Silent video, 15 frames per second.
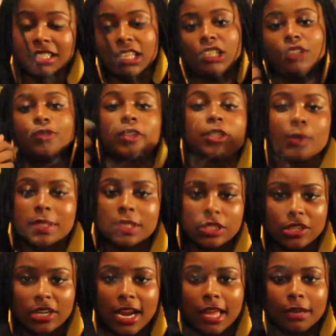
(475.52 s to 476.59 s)
like you've retwisted
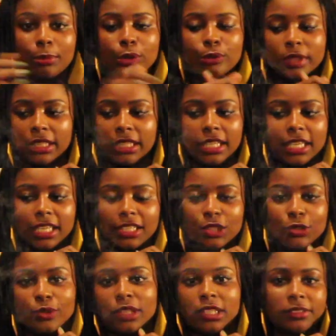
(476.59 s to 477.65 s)
your head, but really
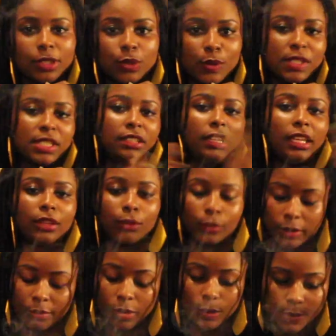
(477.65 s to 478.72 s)
you've only retwisted like 3
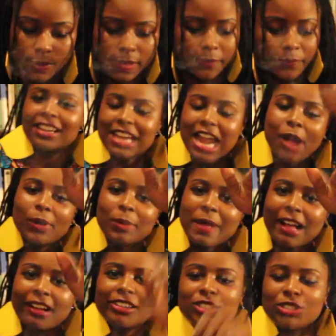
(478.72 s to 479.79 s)
rolls. Now we're
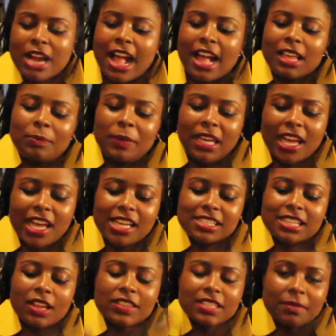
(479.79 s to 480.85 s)
back on track because
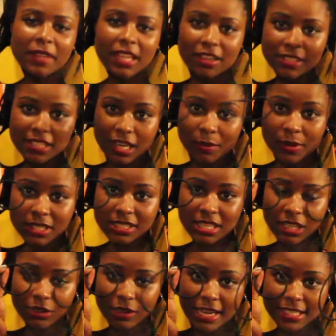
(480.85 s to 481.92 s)
something else that I wanted to
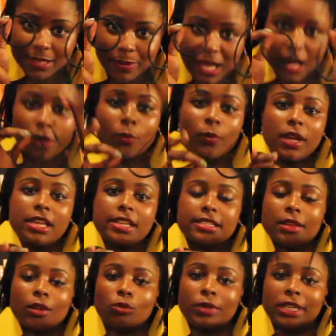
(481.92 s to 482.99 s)
tell you guys about was
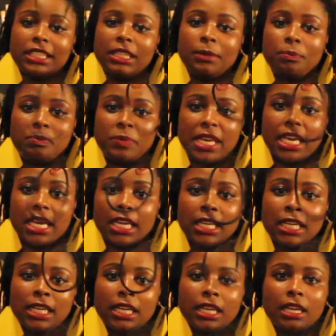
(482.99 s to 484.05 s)
really
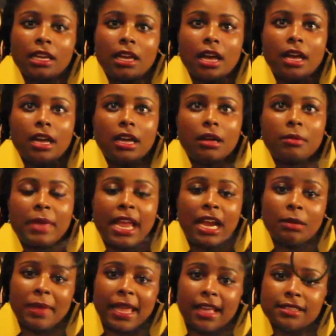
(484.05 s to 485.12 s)
big hair
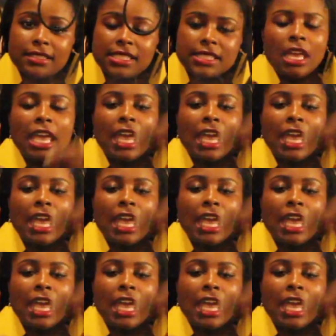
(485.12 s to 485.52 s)
bands.